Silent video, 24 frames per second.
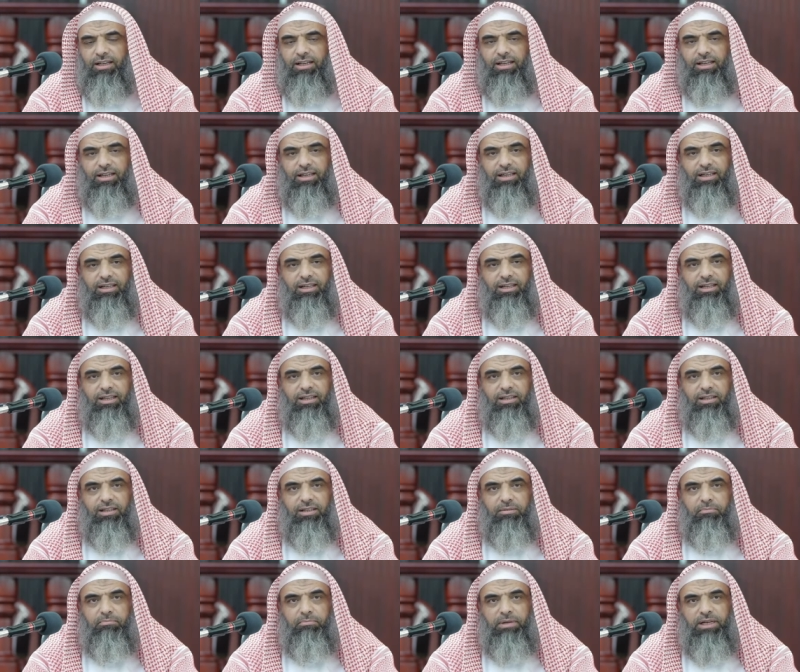
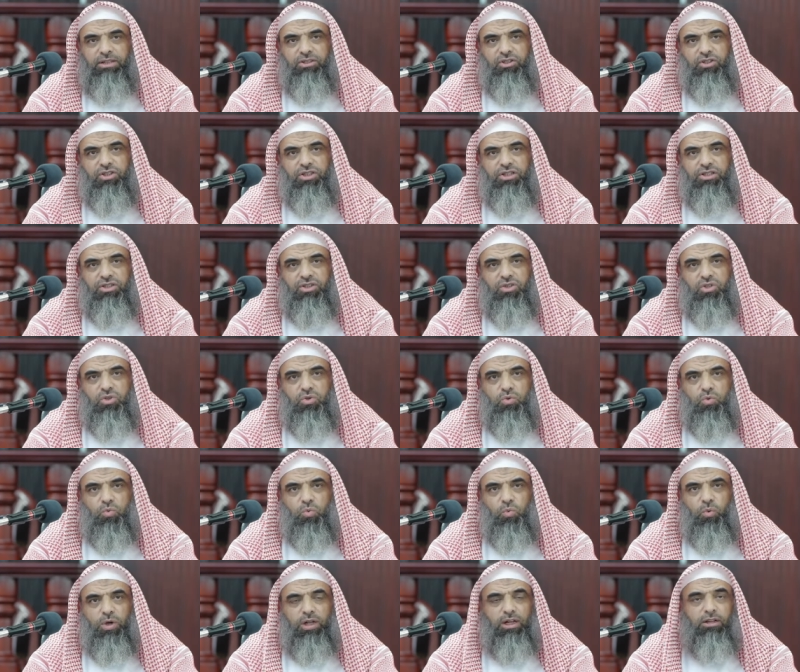uh, mentions
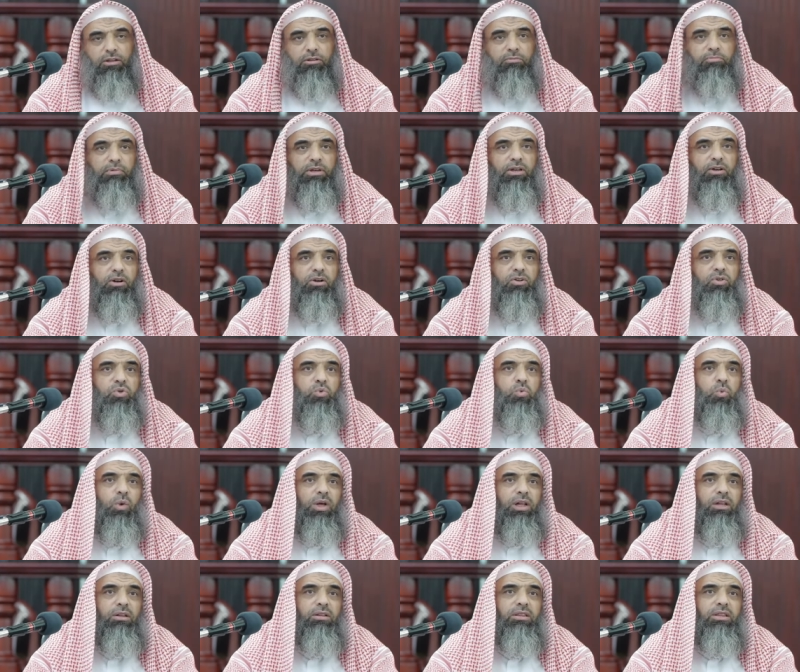wealth because
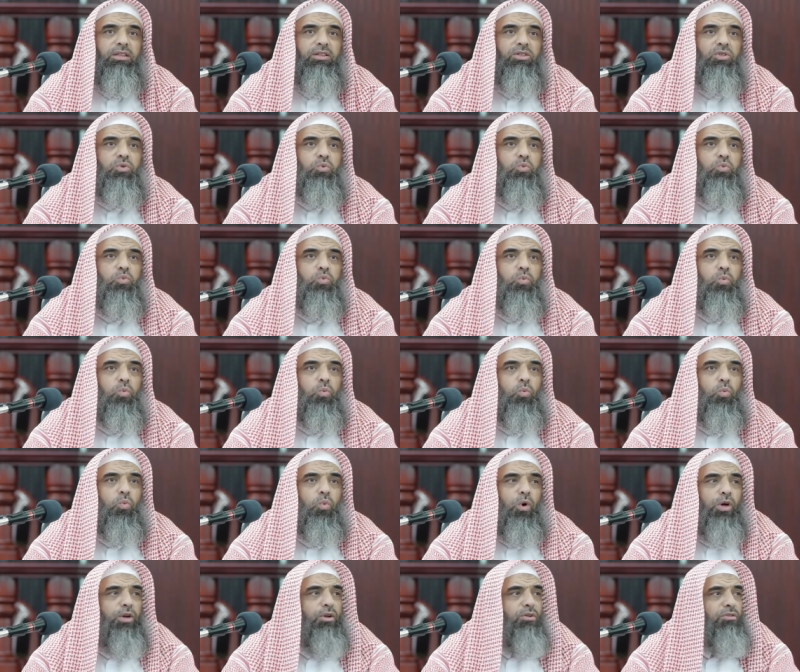wealth is
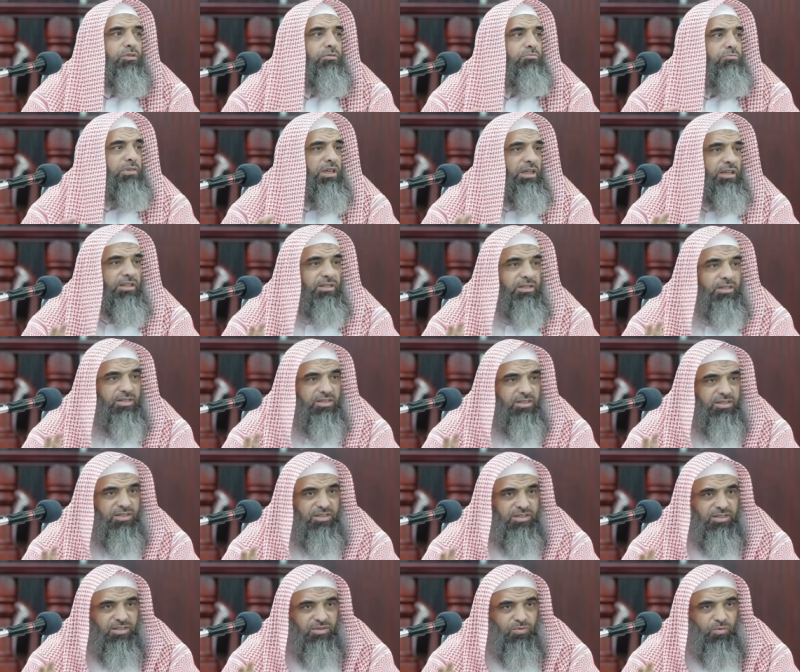one of the
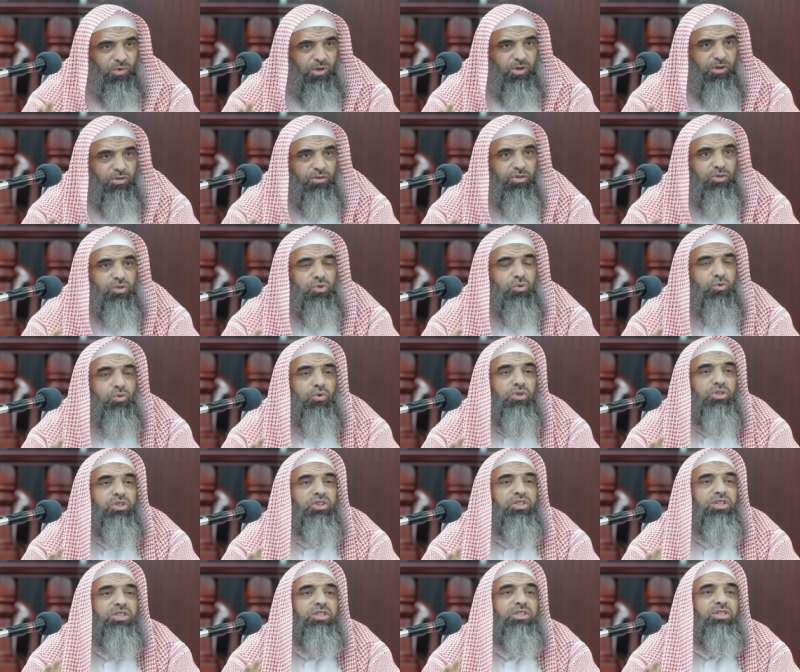means, one of the
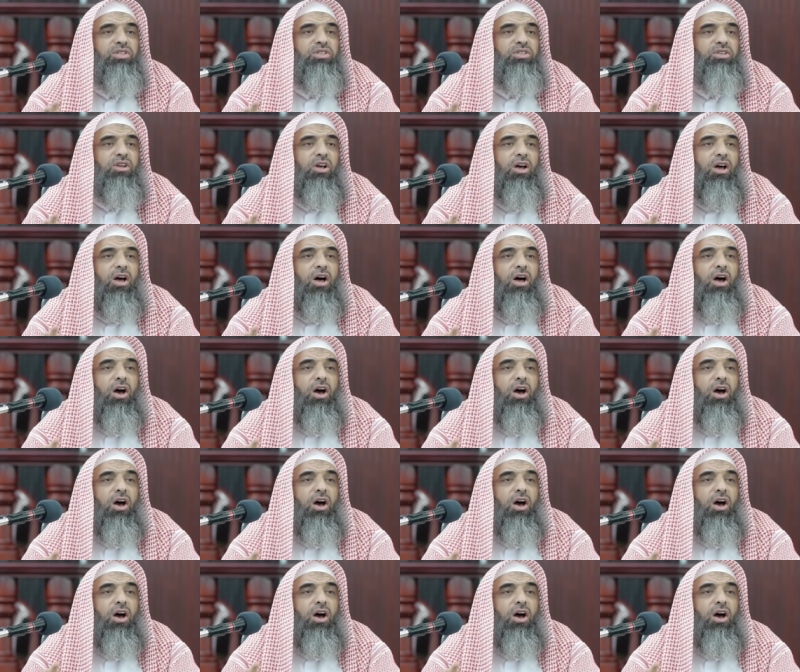sources